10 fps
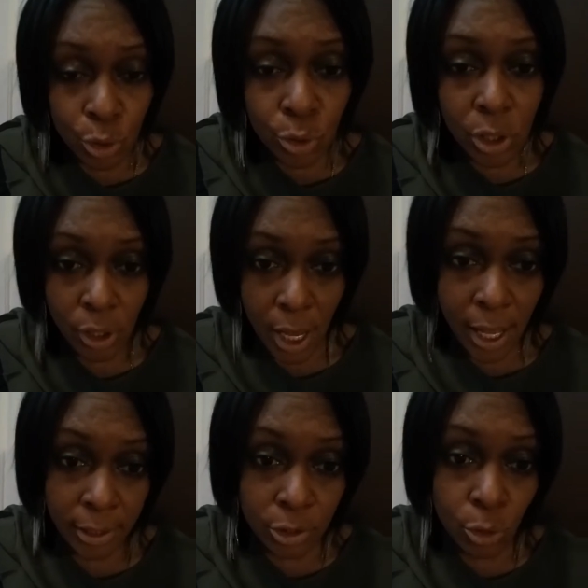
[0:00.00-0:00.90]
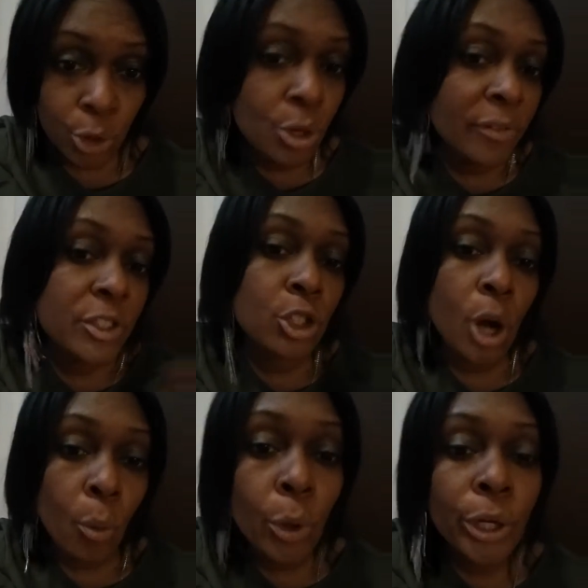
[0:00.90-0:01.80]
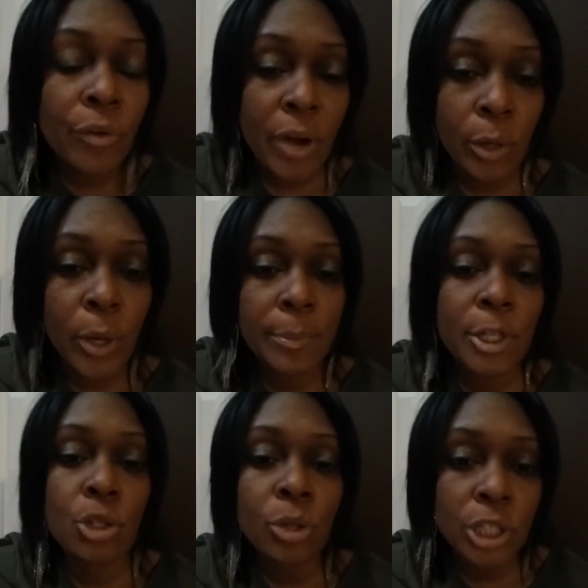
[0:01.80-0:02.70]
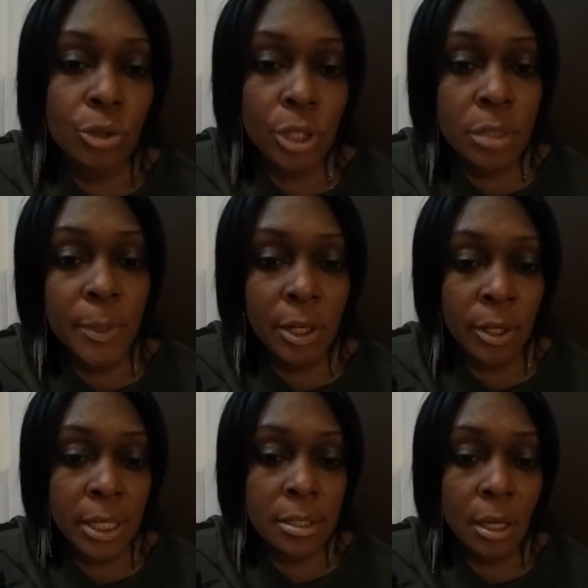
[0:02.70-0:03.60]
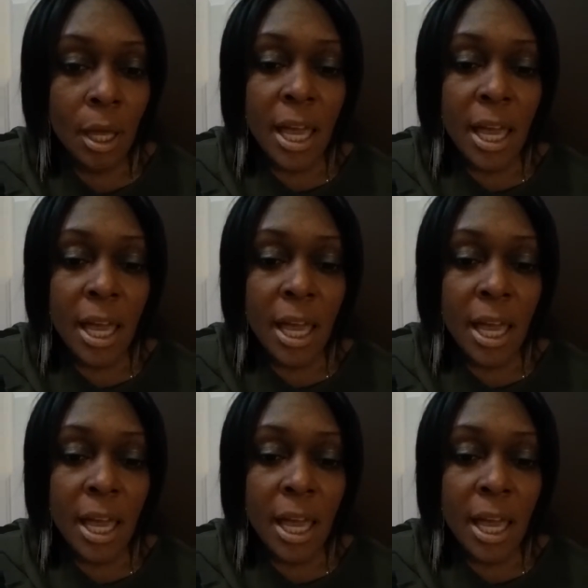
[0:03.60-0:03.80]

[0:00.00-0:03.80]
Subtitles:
a 2-year college, or you have to start working right away, because you'll get your experience.